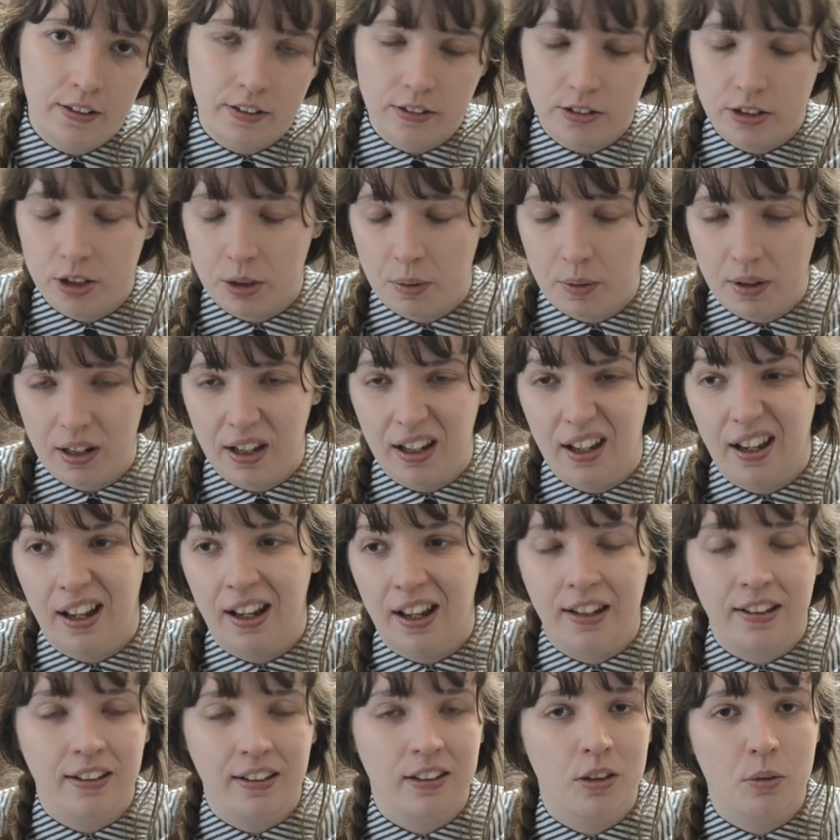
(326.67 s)
do it
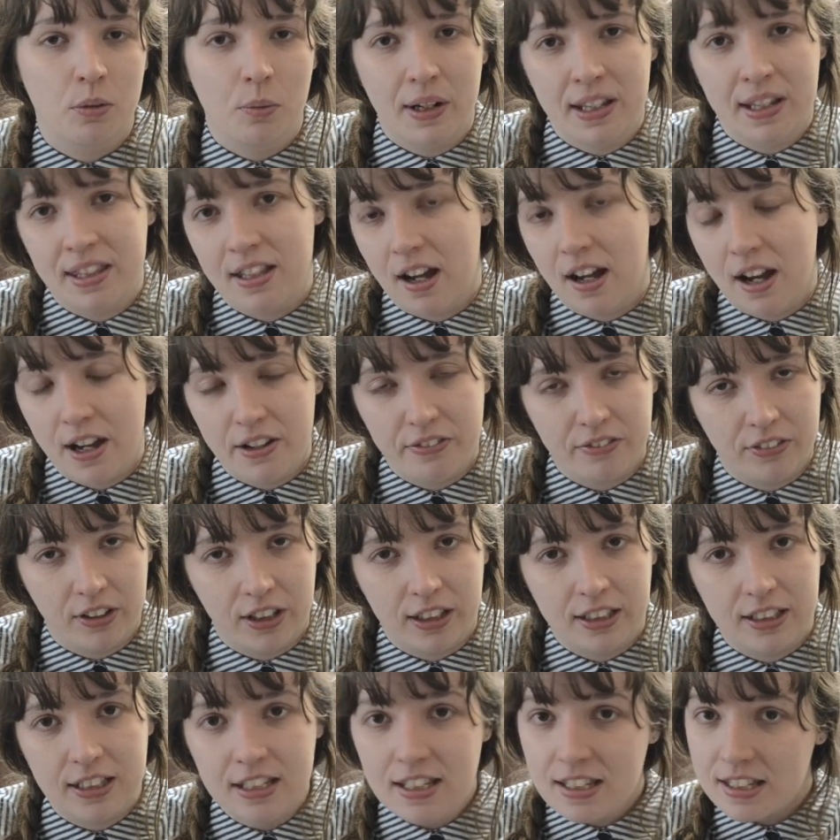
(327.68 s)
and the way that I
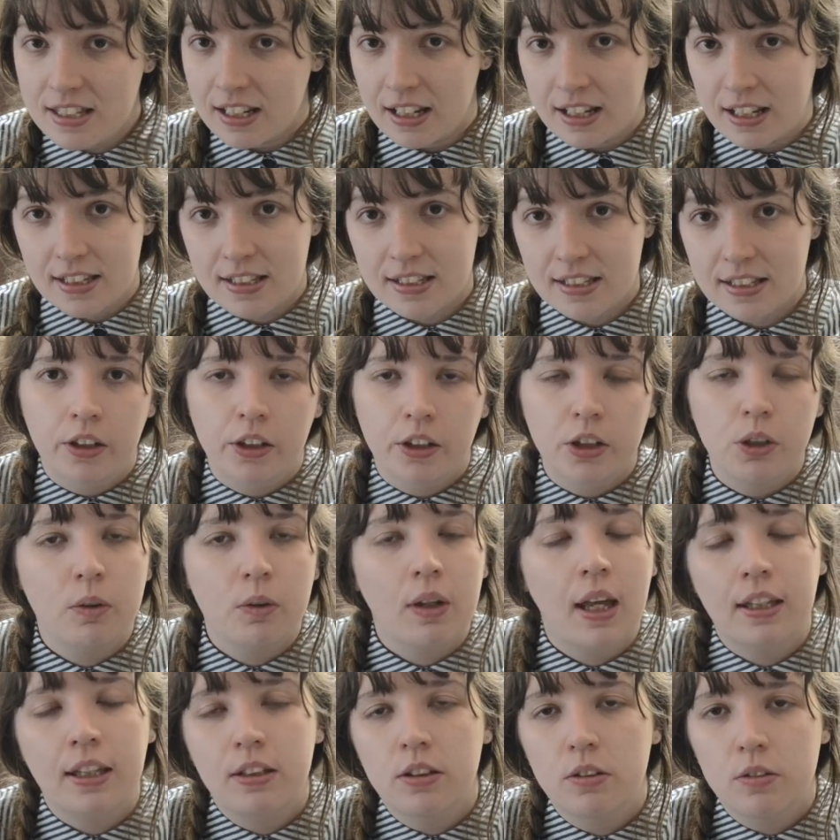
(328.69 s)
find easiest. You
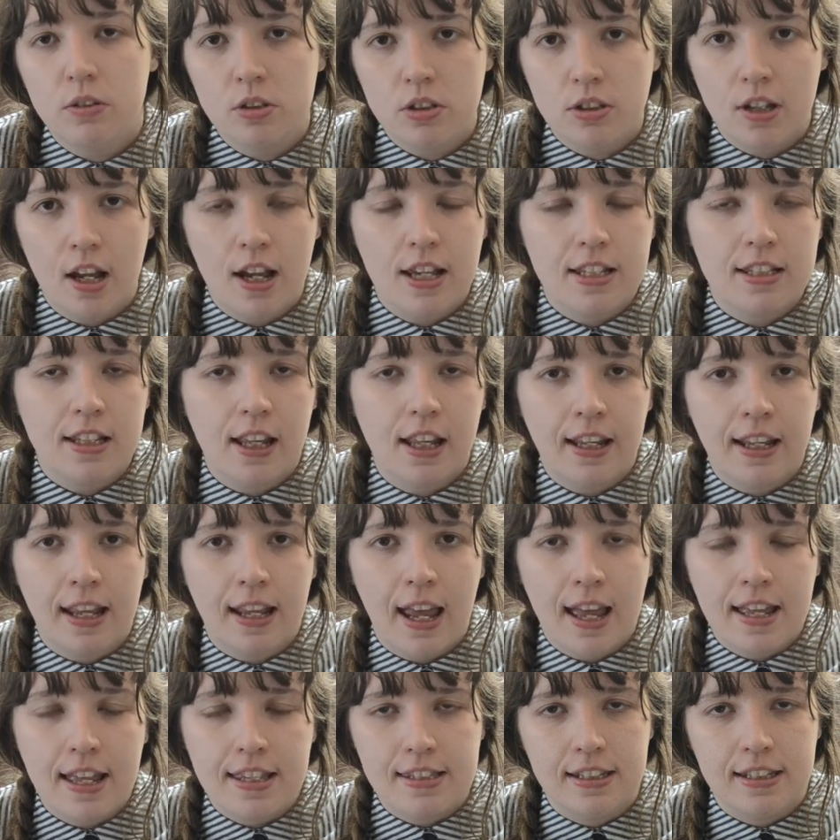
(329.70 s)
can use sites like
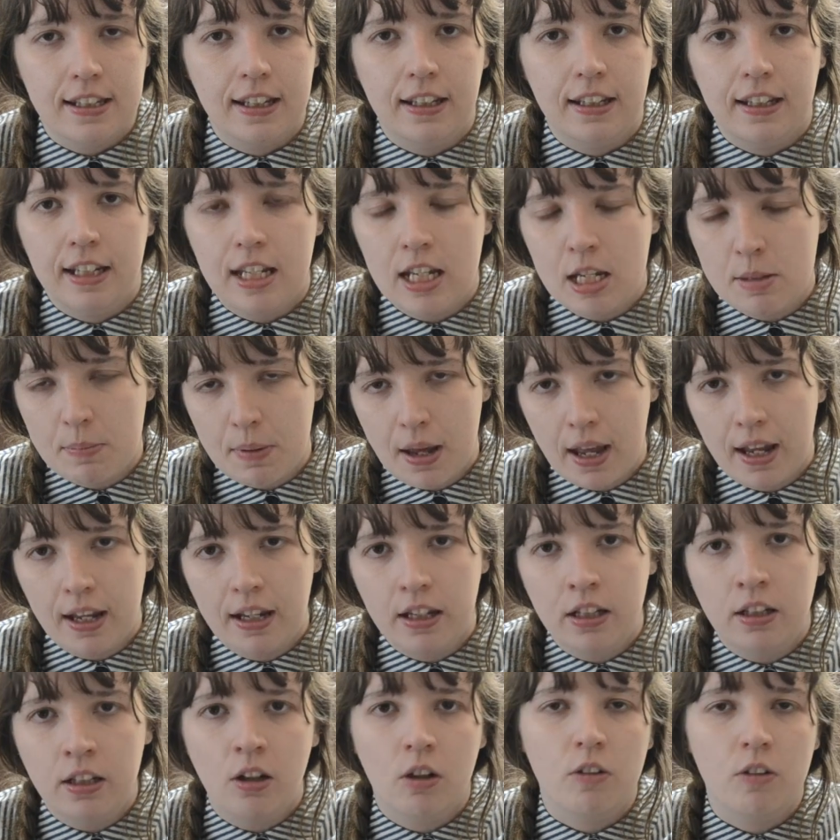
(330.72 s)
Etsy and
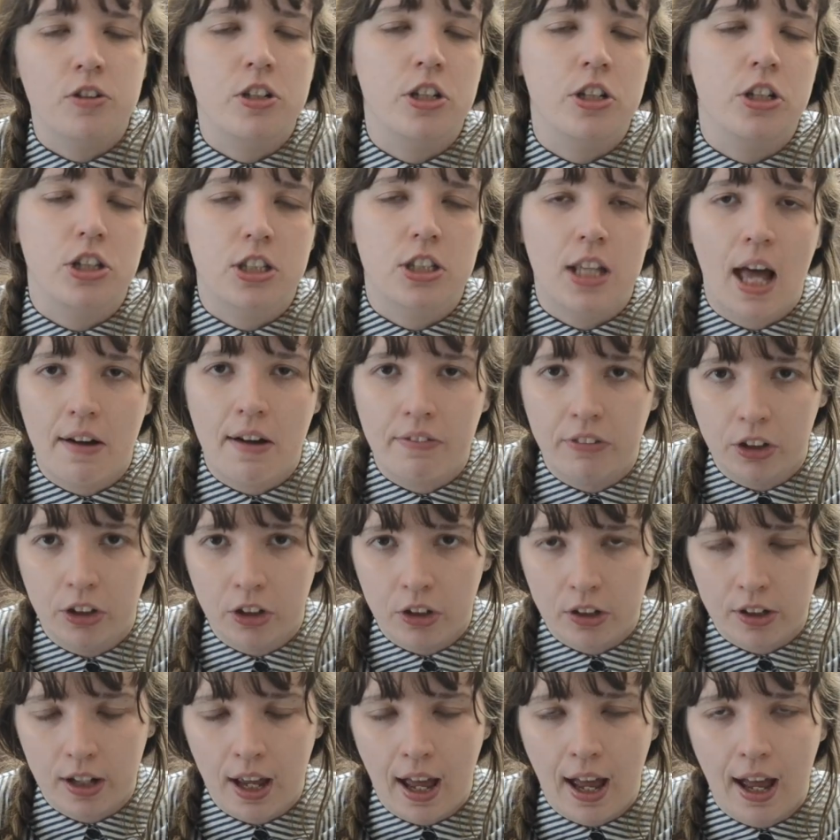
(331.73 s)
eBay. Obviously just have a
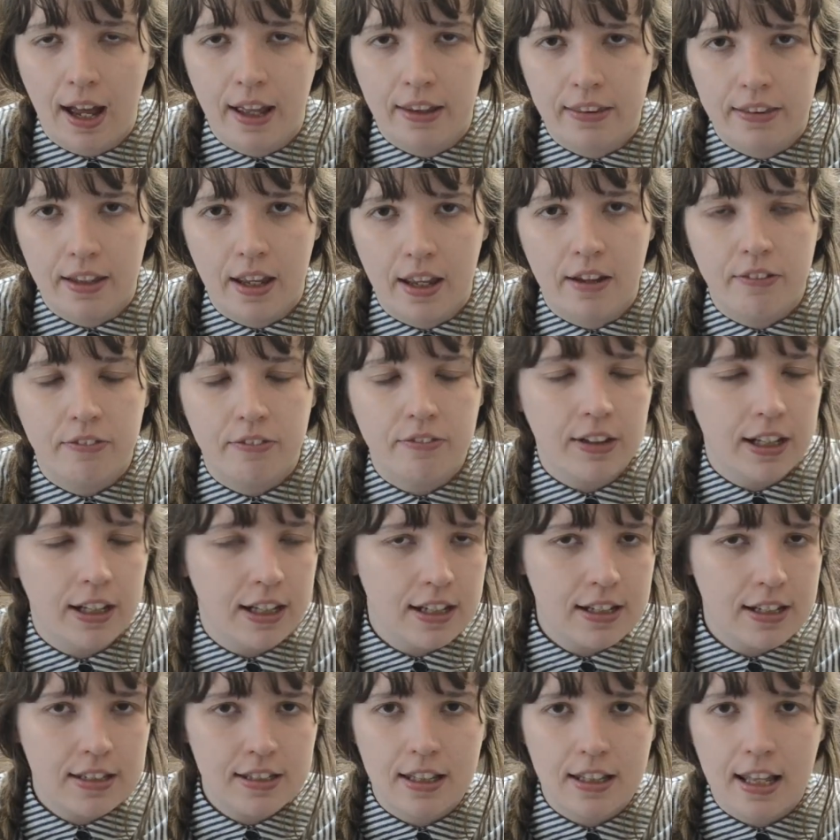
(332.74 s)
look at their
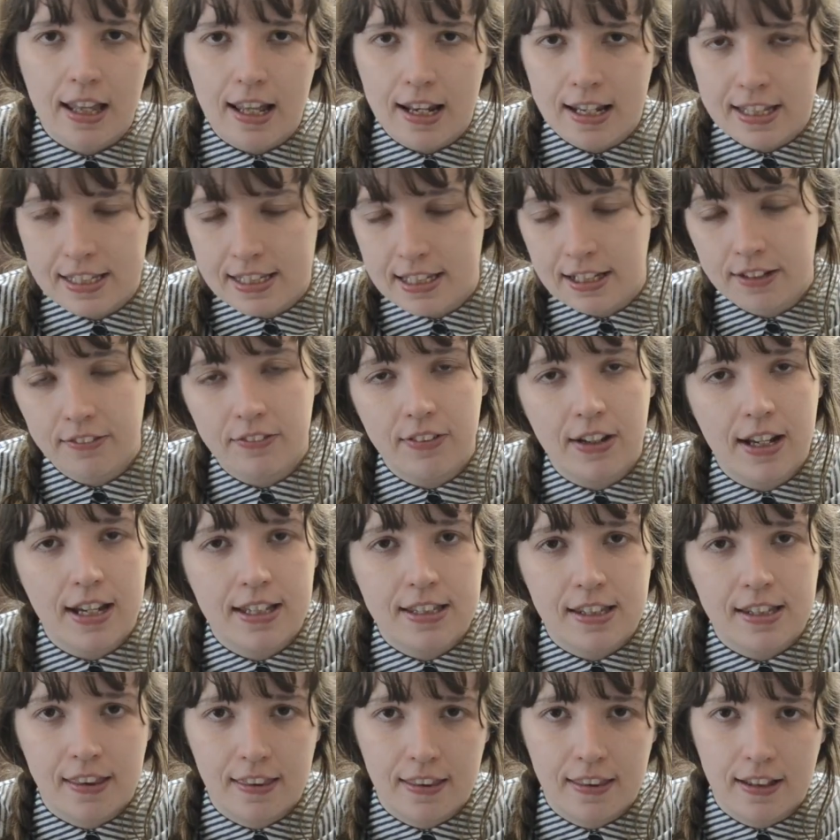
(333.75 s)
fees, their listing fees
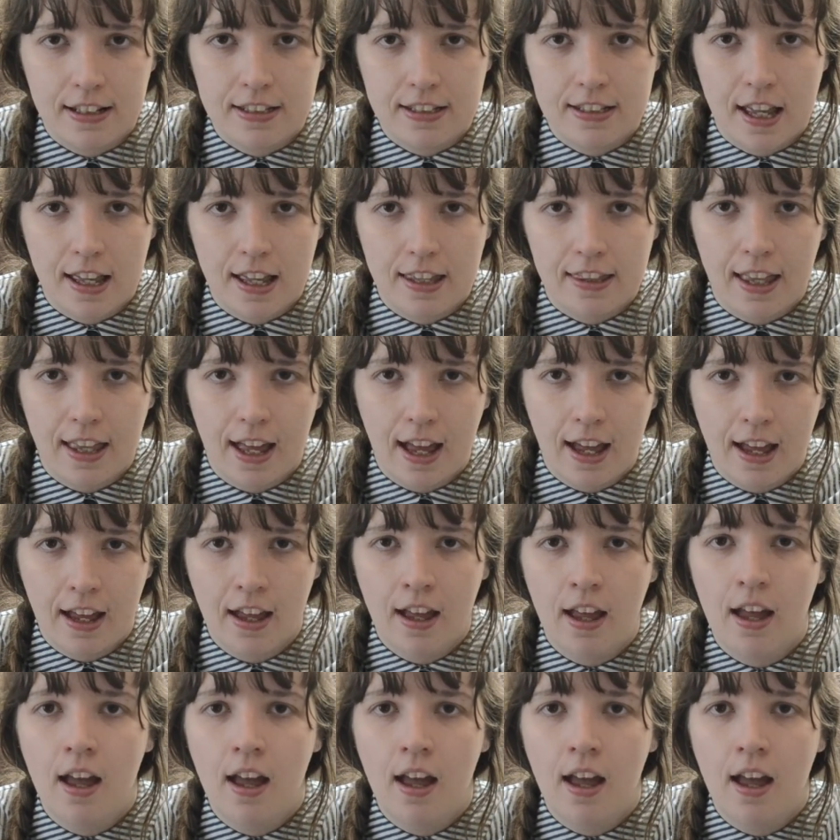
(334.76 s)
and things like that.